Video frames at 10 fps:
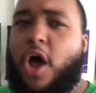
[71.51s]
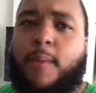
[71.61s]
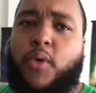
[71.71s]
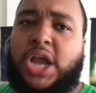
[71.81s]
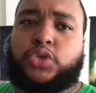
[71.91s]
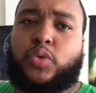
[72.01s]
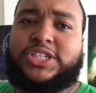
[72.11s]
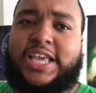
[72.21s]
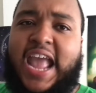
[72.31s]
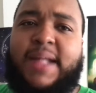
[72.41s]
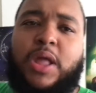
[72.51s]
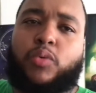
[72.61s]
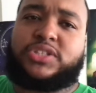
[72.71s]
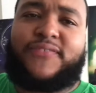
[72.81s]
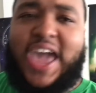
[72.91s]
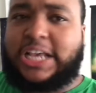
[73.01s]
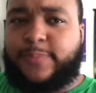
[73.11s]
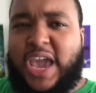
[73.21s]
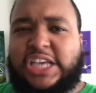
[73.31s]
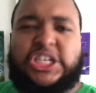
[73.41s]
Lawbreakers was a game that was
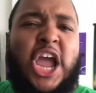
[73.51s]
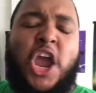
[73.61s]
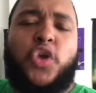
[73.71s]
fast-paced,